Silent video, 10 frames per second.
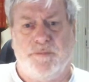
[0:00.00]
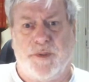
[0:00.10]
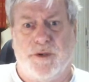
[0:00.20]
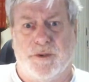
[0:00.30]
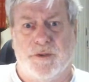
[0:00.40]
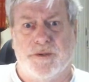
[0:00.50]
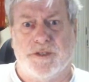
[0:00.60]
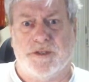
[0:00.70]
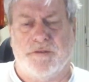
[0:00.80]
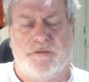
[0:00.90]

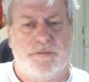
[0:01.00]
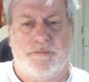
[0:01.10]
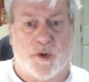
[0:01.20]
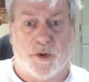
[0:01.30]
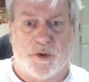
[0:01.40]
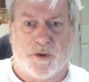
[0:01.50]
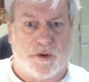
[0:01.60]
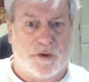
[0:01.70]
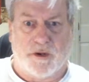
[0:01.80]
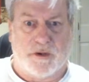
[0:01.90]
peers
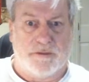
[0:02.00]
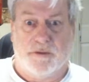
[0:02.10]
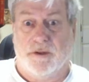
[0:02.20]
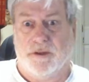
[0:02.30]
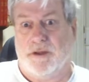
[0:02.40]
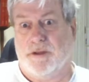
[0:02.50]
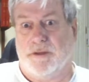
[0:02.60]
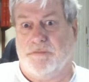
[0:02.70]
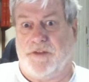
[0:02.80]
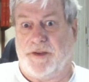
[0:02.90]
per
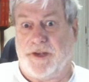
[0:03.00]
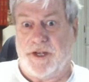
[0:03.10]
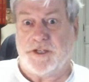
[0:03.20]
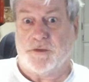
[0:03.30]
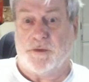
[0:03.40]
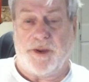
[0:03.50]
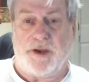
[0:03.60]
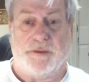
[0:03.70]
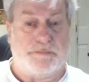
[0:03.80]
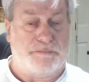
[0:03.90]
foundation
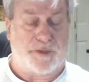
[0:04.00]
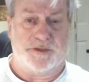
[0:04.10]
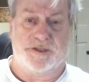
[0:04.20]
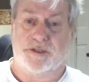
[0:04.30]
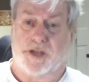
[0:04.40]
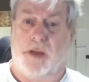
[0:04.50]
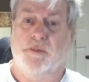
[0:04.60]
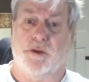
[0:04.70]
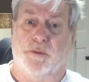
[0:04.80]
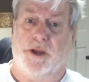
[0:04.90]
repair, because I'm
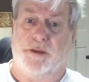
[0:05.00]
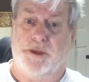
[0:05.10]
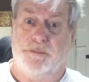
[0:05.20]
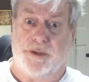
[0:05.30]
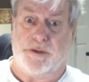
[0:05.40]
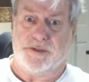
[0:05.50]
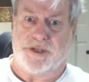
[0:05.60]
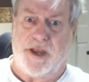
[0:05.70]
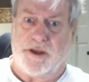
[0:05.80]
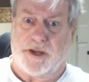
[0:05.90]
going to recommend peers
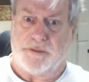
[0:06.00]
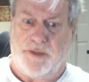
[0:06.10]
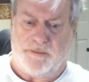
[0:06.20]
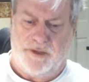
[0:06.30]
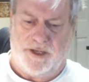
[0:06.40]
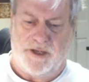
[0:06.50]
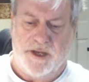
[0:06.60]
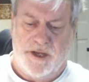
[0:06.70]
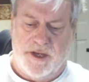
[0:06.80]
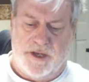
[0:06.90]
now. I make money.
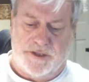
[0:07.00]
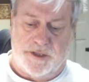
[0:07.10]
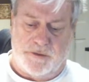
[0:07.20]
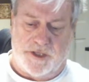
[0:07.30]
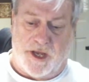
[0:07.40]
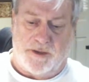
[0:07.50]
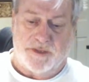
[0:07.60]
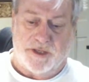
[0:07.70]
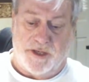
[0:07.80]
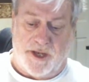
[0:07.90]
So
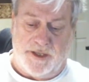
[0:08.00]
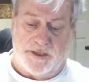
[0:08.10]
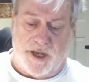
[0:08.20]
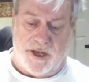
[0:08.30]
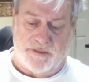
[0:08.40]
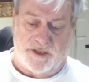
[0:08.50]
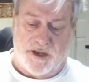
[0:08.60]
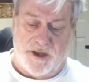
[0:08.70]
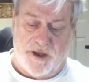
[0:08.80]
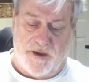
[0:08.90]
times 90 times
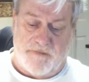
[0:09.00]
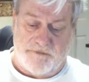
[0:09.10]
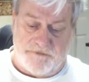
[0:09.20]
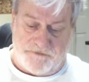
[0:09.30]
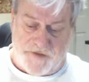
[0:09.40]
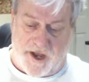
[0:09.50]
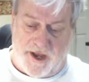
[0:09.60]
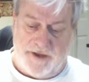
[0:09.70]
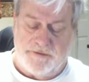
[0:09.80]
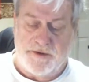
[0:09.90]

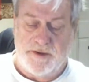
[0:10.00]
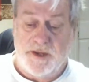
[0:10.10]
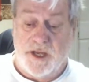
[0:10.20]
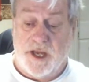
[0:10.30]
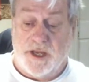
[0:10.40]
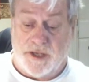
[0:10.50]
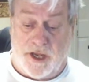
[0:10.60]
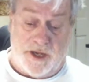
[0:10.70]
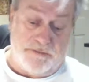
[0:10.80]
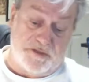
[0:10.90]
5
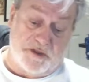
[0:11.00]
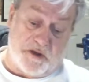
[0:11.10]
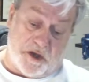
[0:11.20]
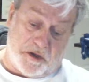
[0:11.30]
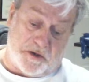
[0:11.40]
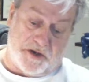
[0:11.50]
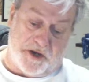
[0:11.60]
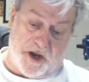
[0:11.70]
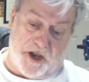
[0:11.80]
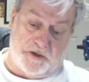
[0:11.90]
times
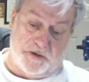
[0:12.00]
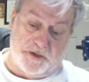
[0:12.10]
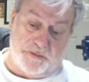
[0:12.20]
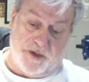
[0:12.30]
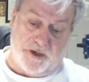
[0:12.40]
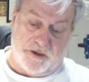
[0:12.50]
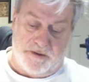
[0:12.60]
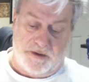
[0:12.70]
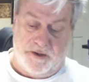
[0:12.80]
$100 a peer,